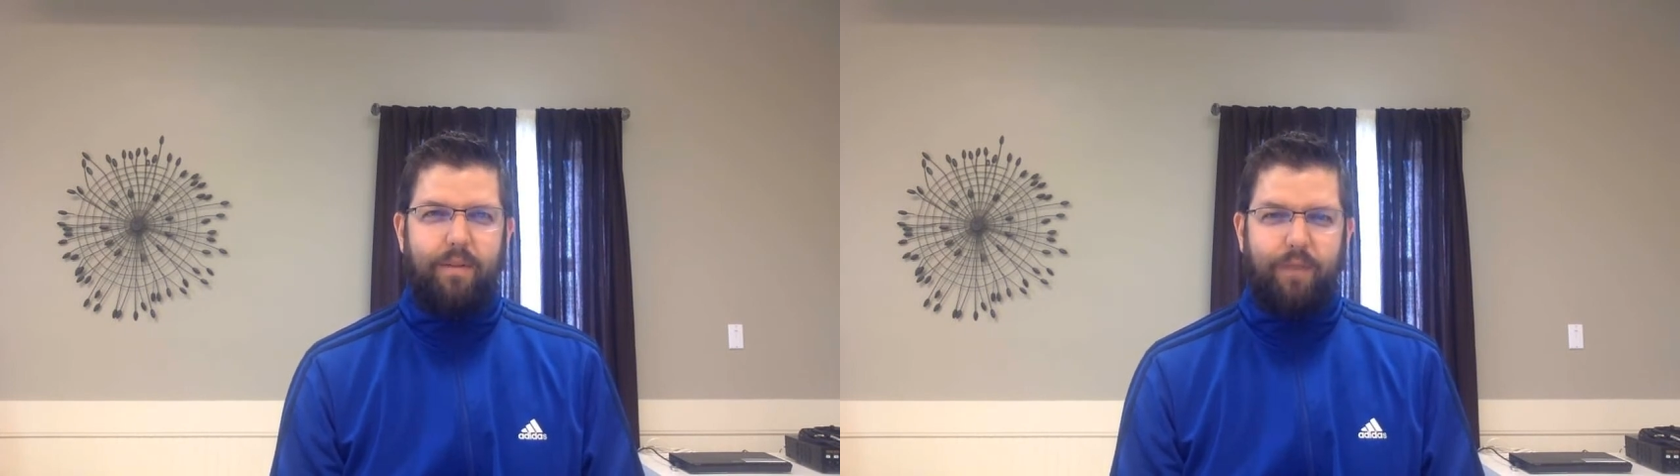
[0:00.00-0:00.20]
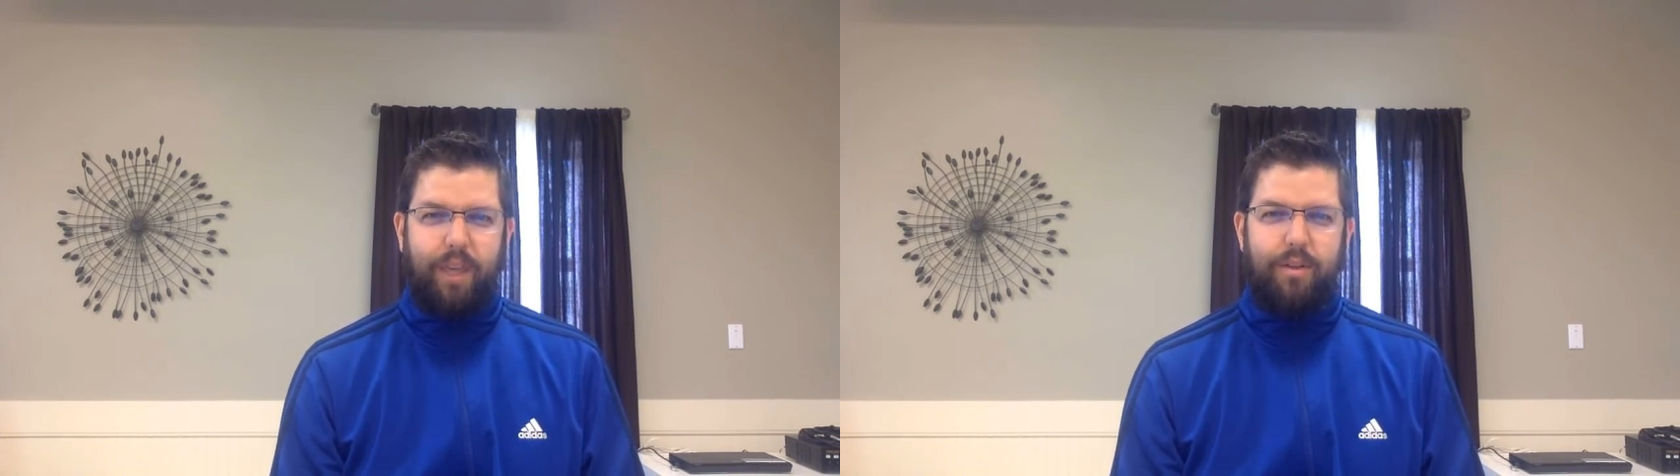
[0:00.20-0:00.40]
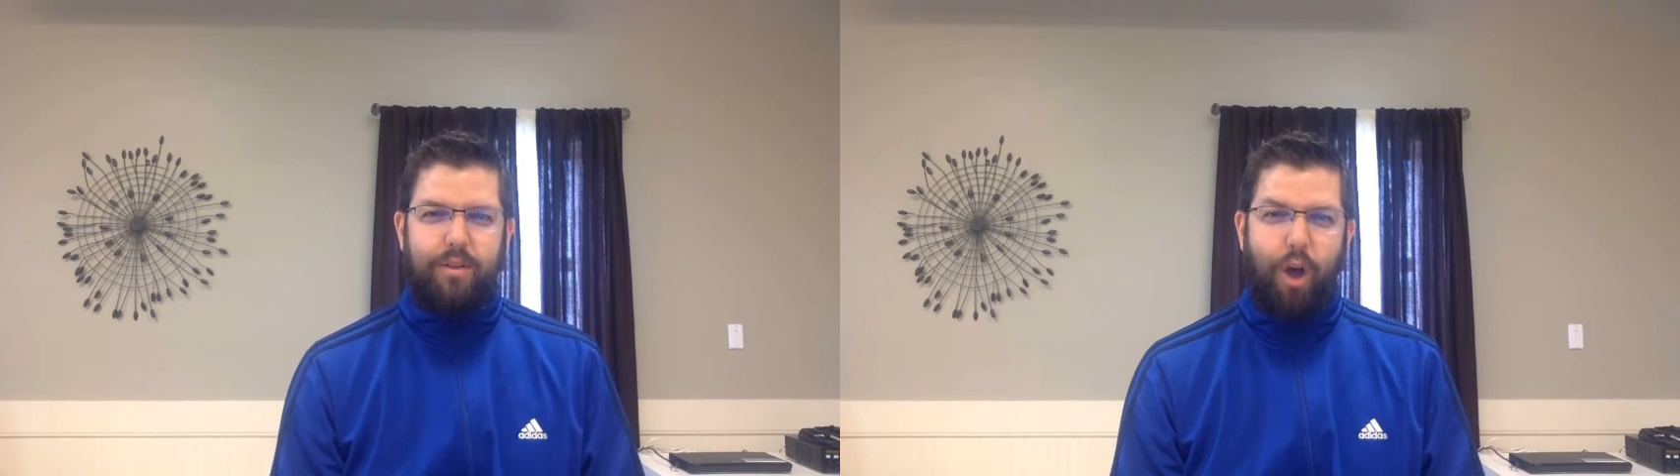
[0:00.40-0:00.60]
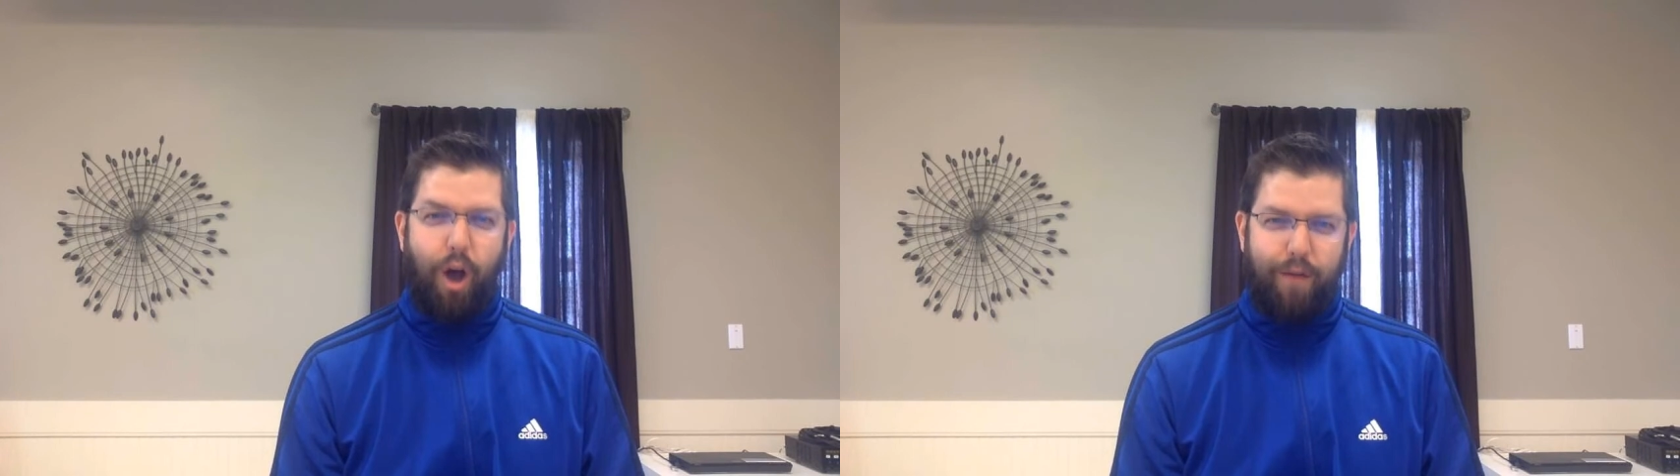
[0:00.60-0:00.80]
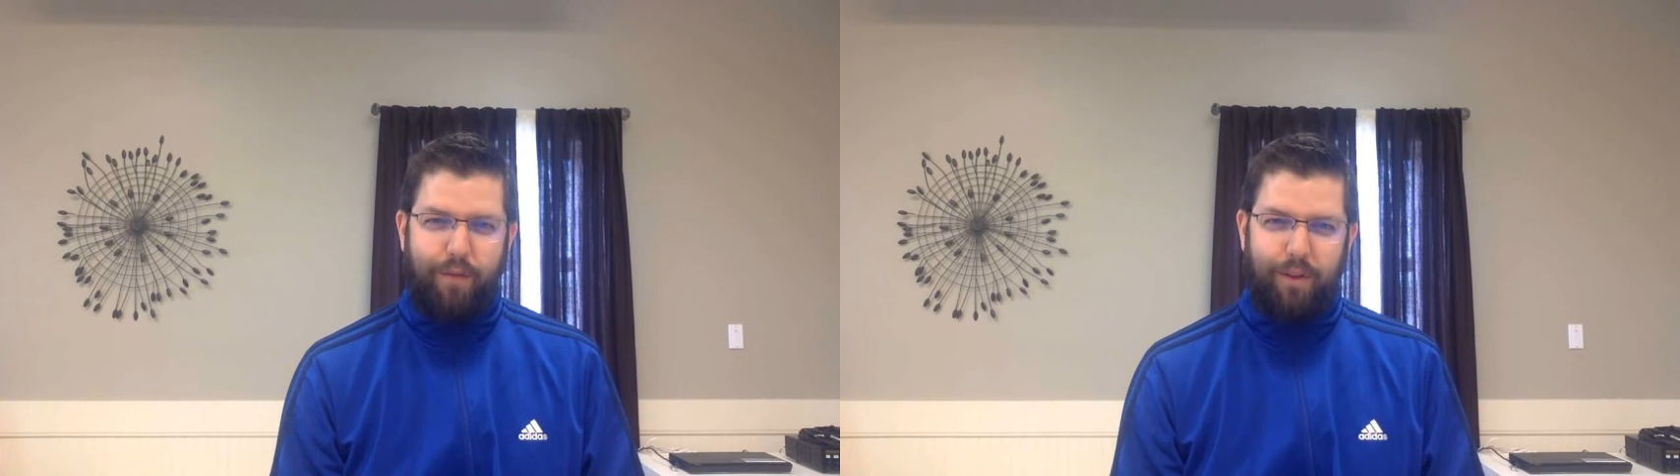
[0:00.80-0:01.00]
feels
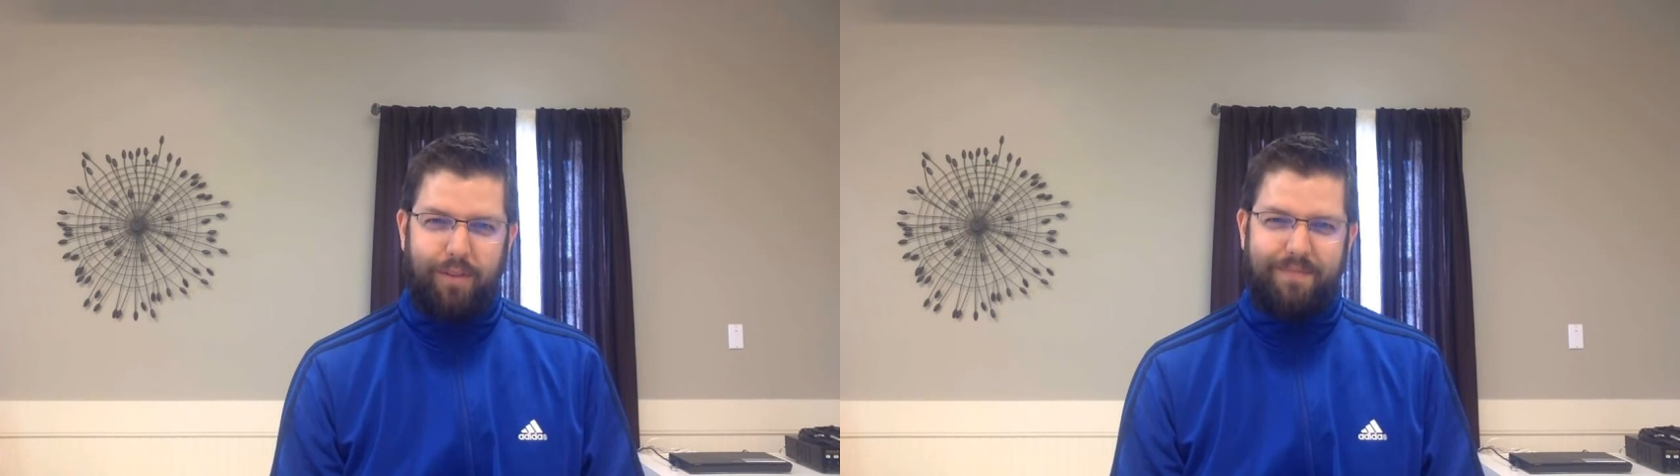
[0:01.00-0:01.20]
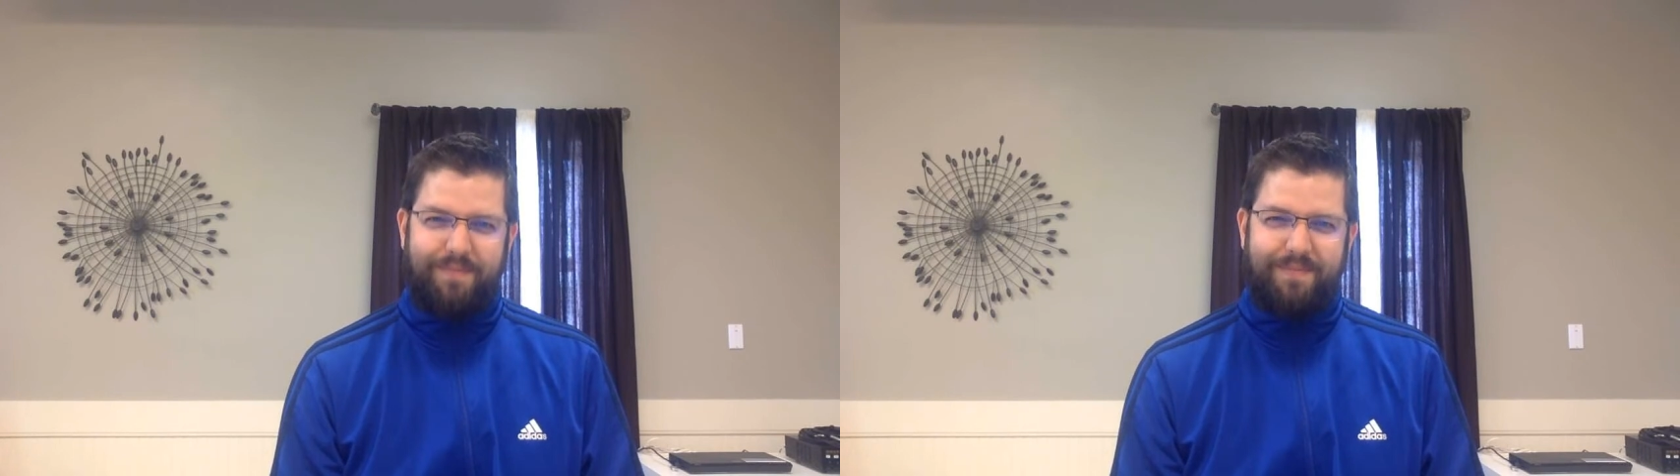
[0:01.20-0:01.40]
awful.